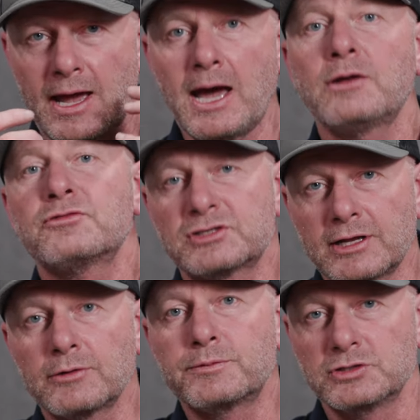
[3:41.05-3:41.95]
out of
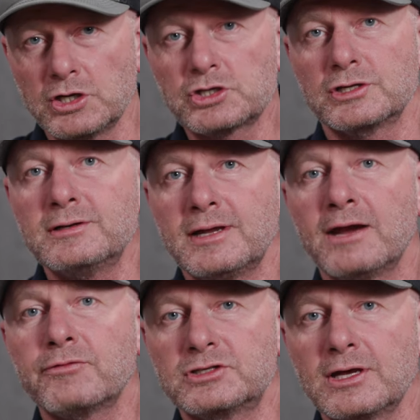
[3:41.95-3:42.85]
center position
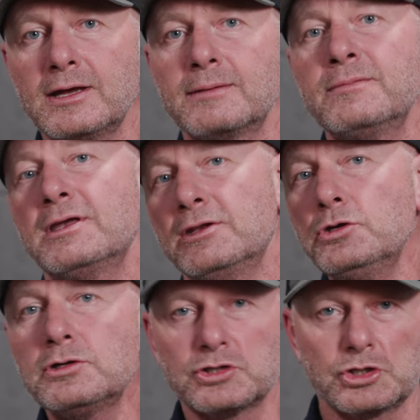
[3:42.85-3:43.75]
every time, and
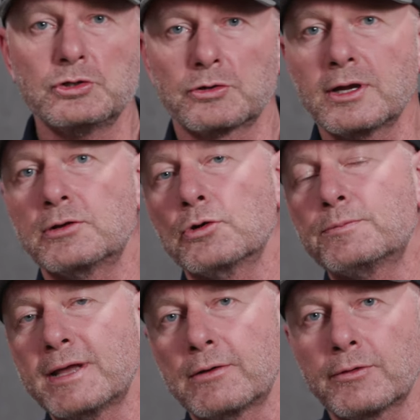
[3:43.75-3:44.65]
you can shoot a great
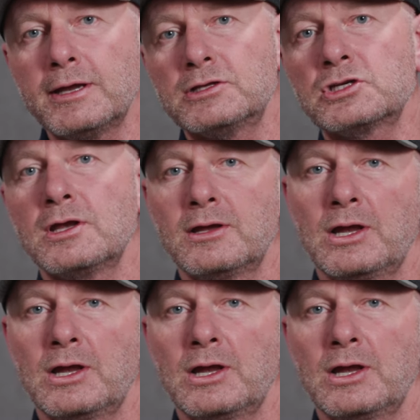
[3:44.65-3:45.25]
group downrange.